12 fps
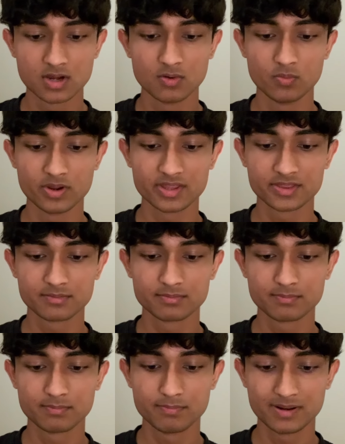with
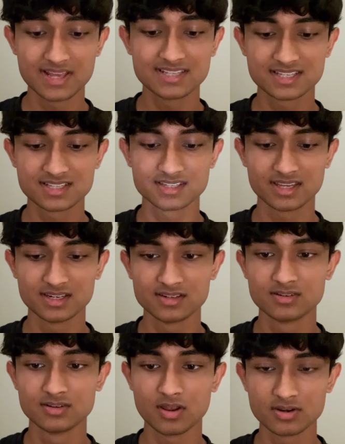places
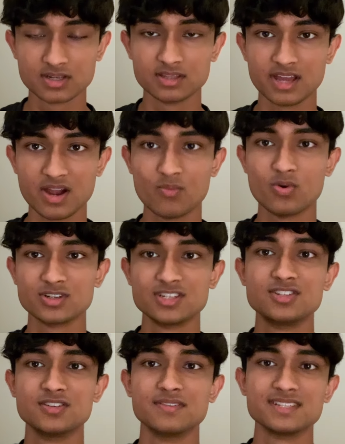in London that I
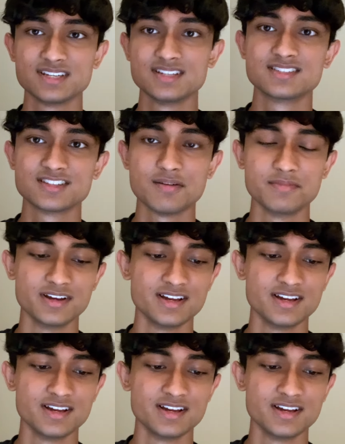wanted to visit in summer.